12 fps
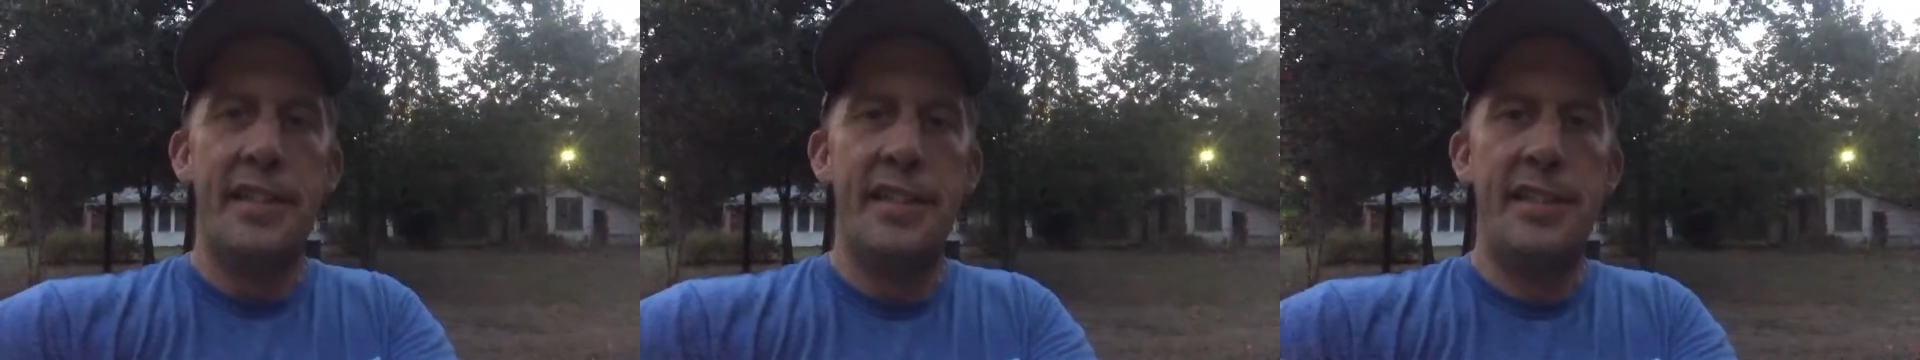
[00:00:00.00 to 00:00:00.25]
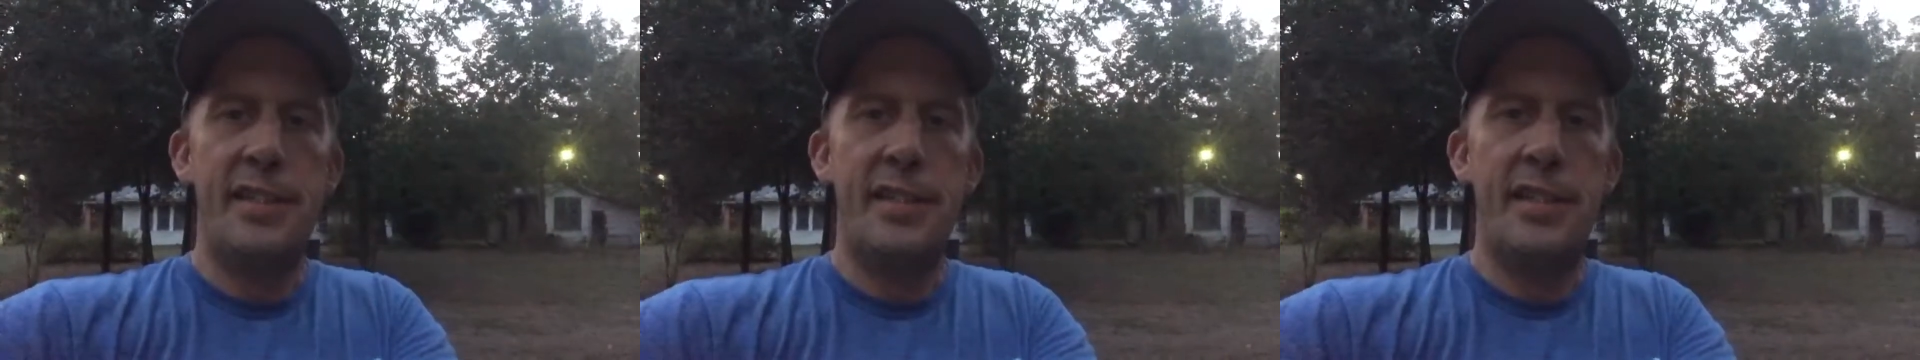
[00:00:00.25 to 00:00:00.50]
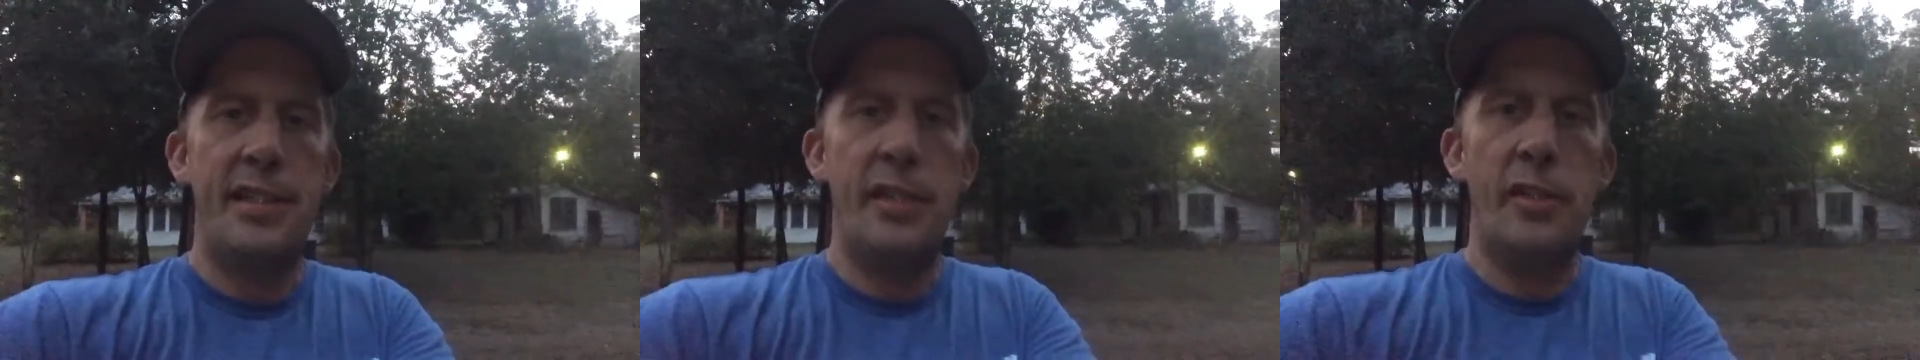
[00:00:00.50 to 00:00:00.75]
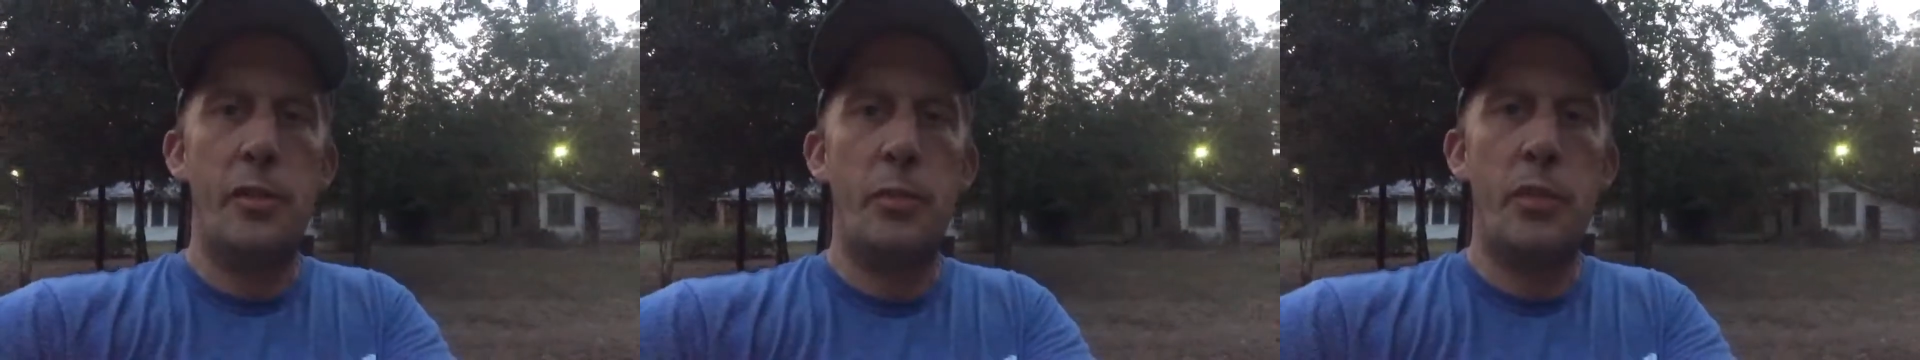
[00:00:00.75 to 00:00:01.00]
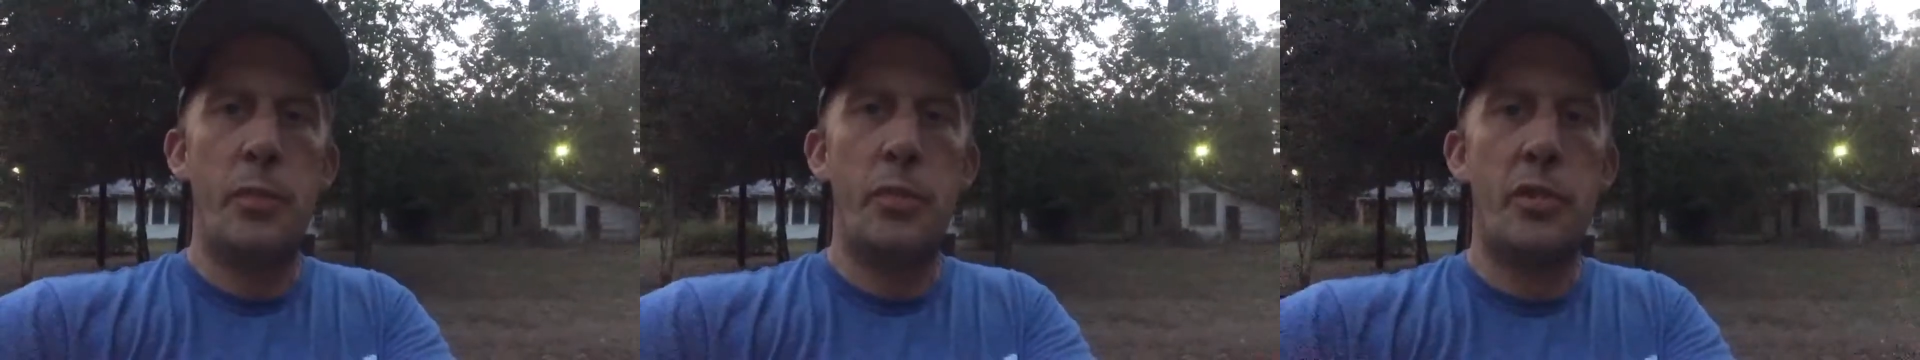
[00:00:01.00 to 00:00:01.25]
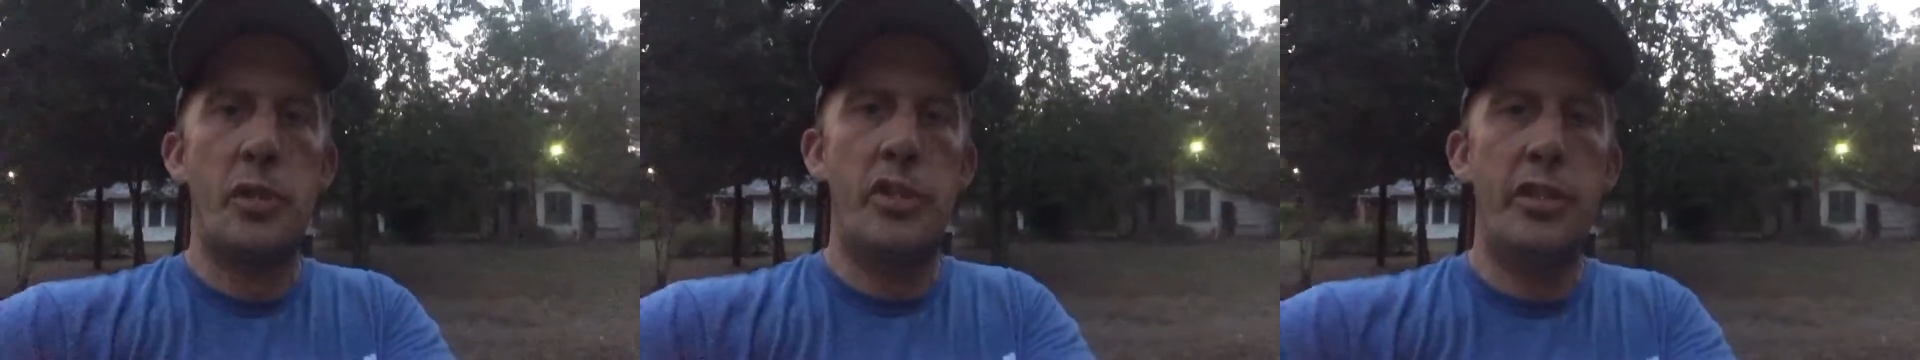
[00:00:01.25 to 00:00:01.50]
Let's see here. There's Miss
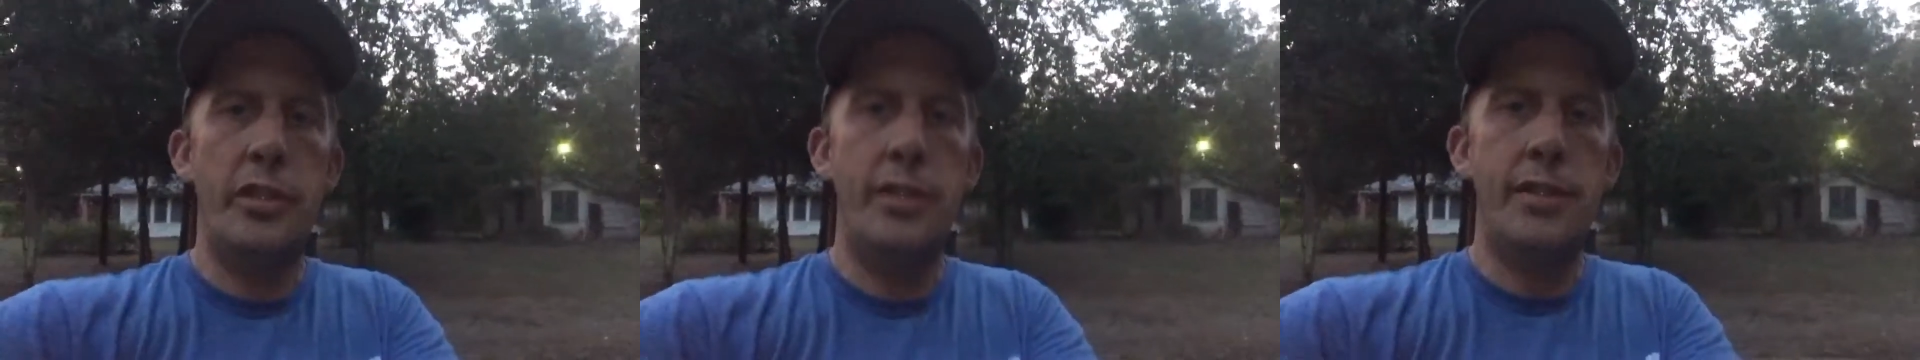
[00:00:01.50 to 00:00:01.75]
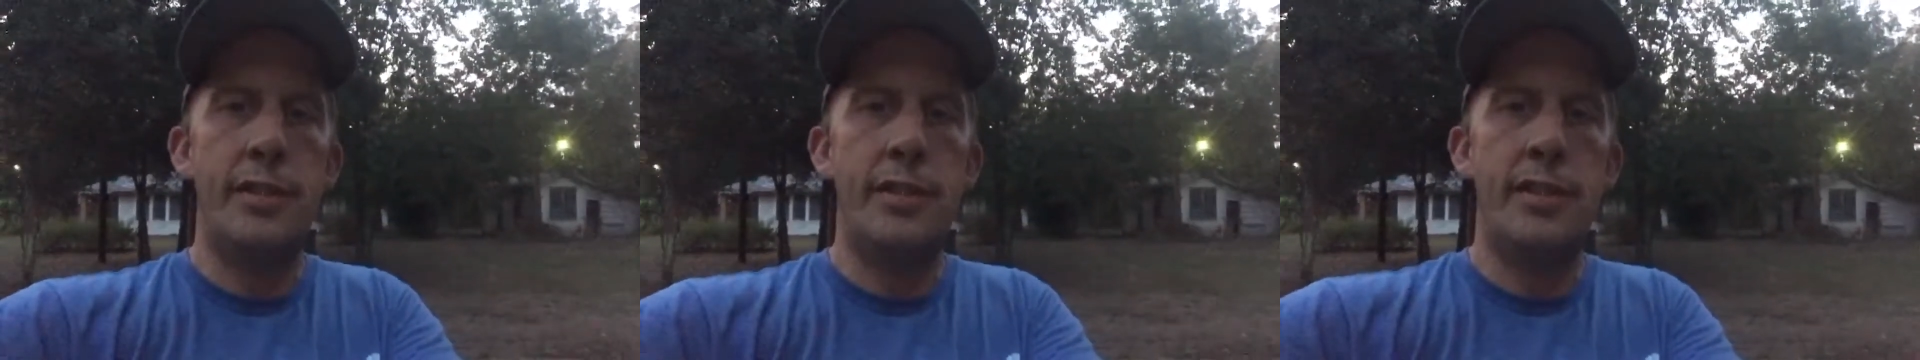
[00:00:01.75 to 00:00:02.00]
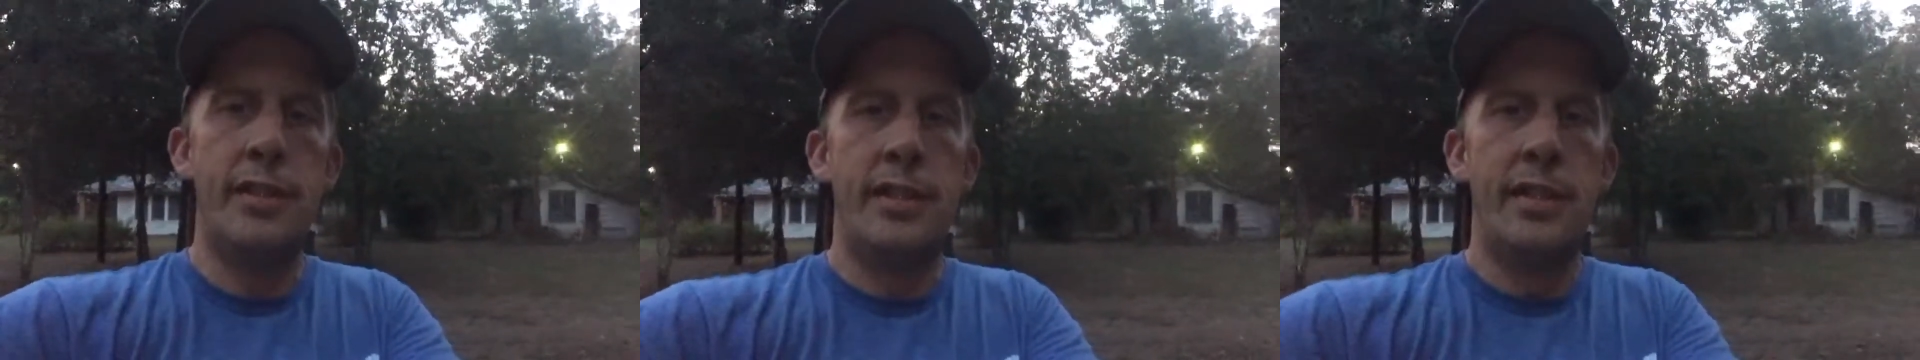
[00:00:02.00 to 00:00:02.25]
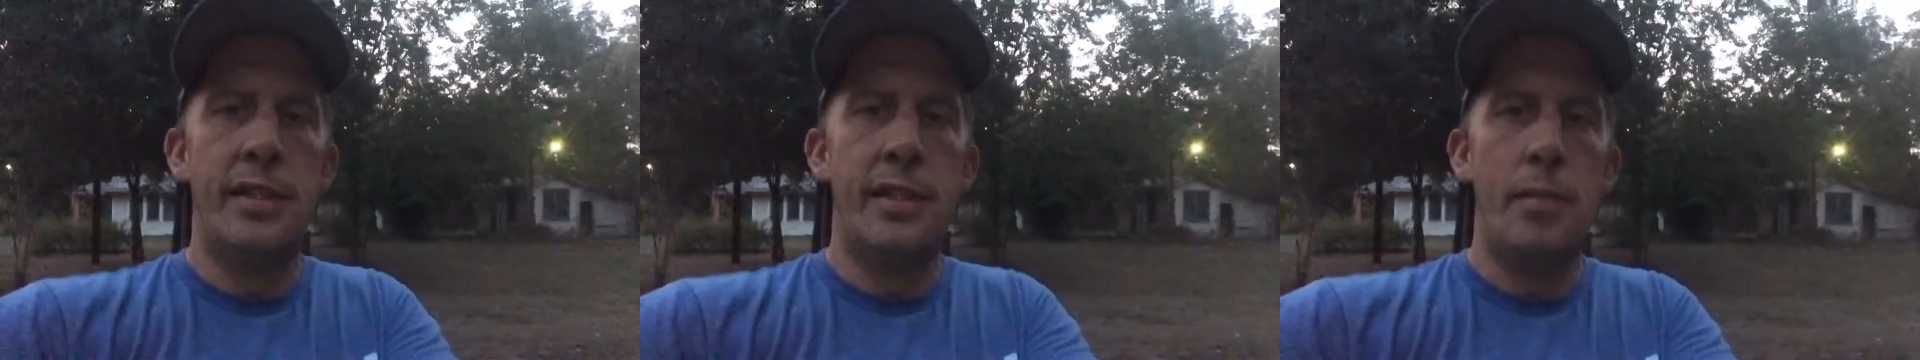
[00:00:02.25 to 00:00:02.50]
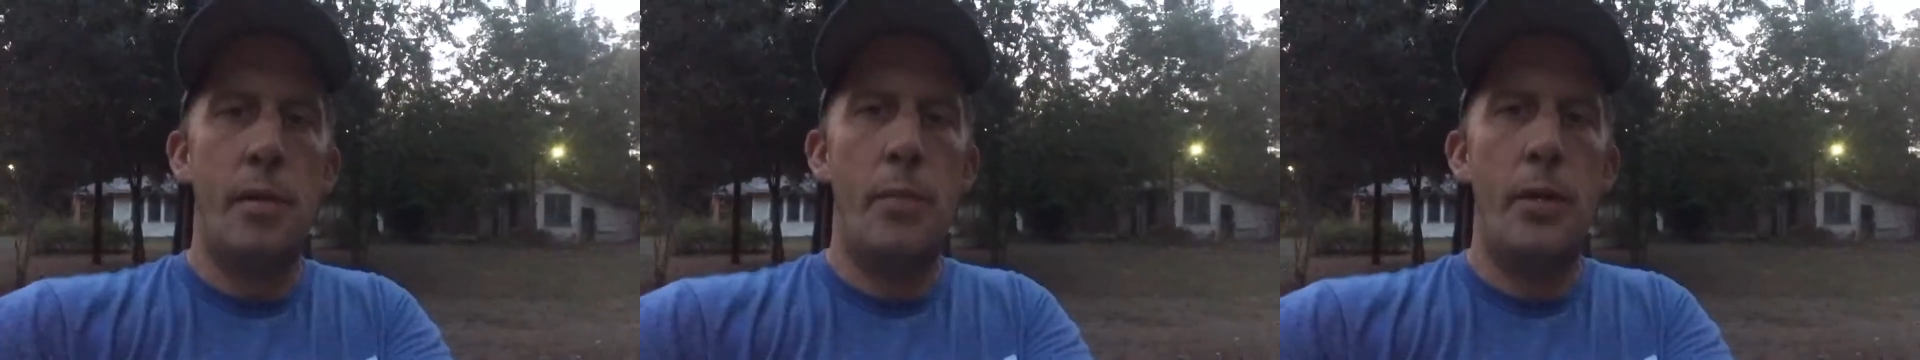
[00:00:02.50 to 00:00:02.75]
Patricia. My